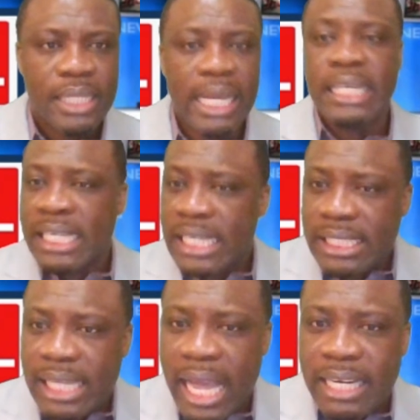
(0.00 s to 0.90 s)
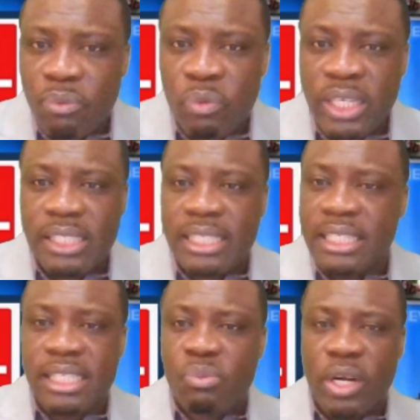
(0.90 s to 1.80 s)
And these are the reasons.
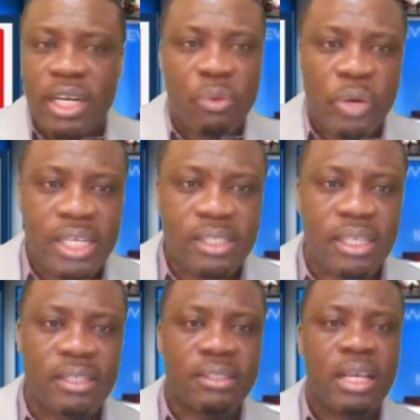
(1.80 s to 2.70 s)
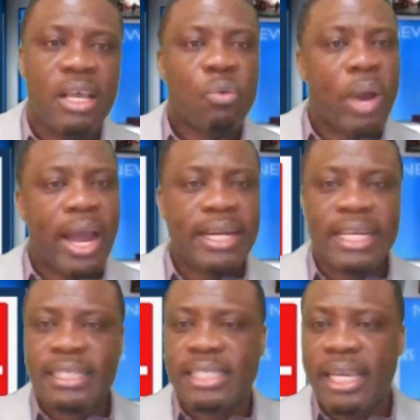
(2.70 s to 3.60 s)
This is one of the reasons why
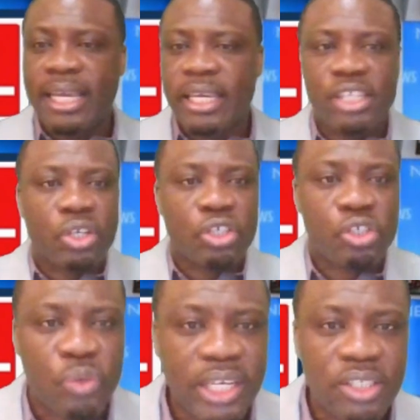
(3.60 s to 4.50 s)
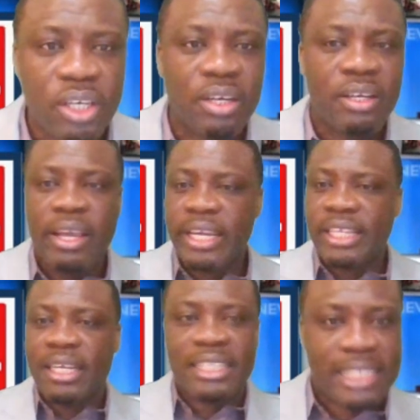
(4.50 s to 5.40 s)
they say he's a stranger. He
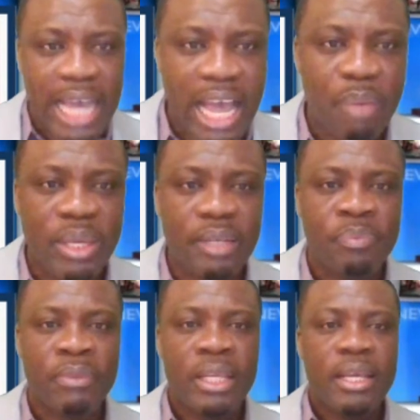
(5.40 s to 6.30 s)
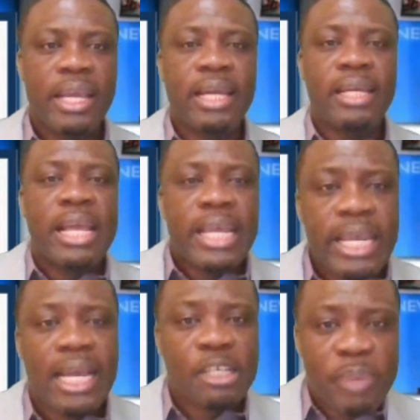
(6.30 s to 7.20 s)
just coming, and he
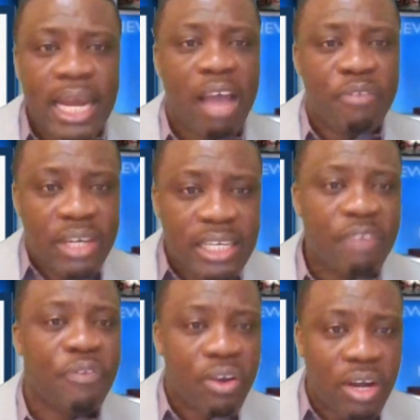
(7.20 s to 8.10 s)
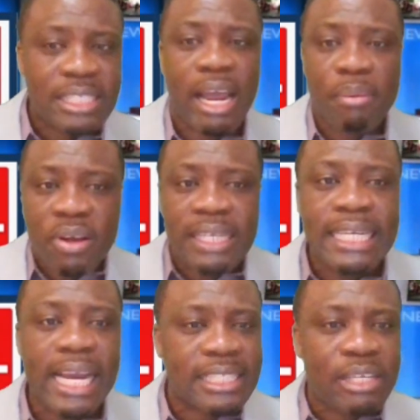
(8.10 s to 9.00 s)
has been having a difficult time
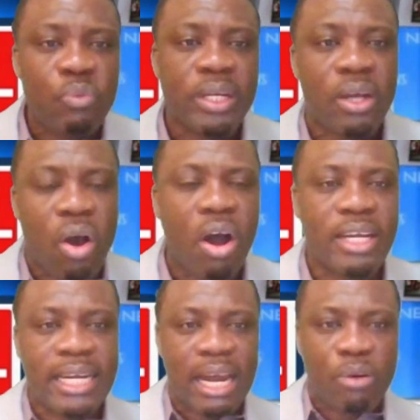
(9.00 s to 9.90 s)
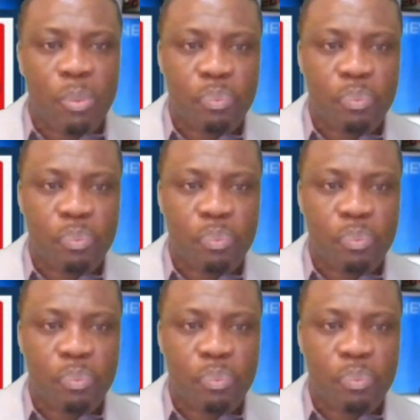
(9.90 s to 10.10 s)
connecting with the ordinary